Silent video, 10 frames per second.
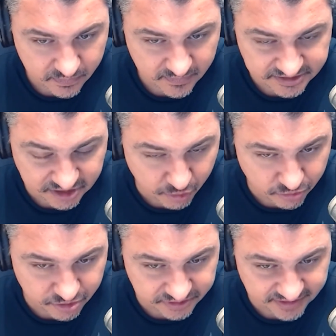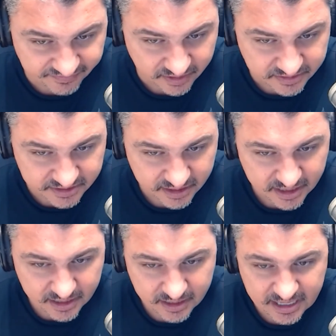It's a crucial difference.
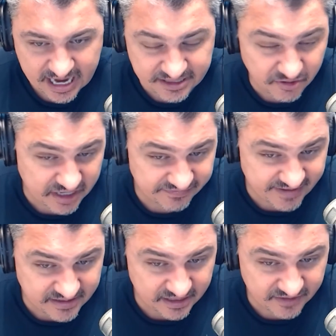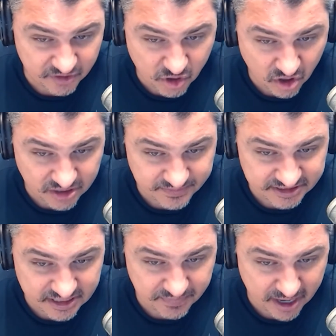And they'll get offended. If you call them a
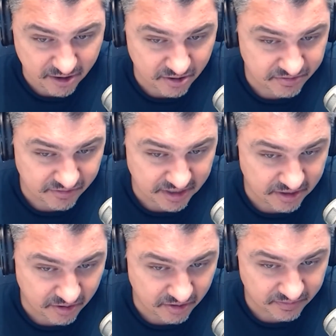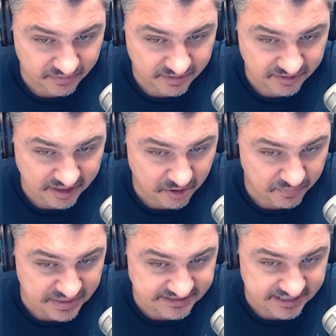submariner, they'll get all
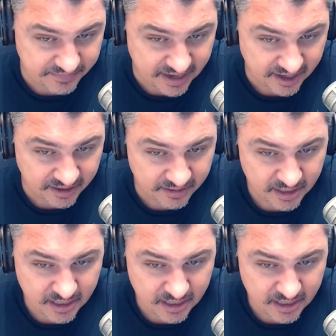pissy about it.